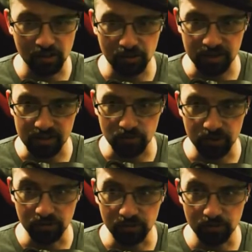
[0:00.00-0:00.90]
is when you
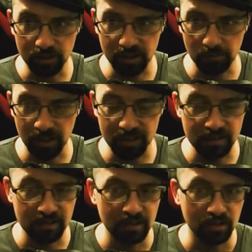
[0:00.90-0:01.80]
do get the mats,
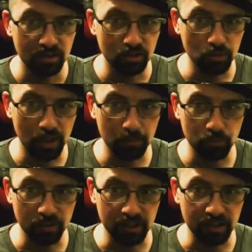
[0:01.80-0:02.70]
you
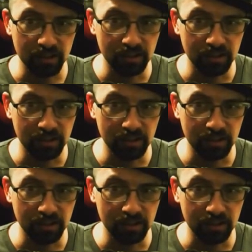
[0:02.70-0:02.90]
upgrade.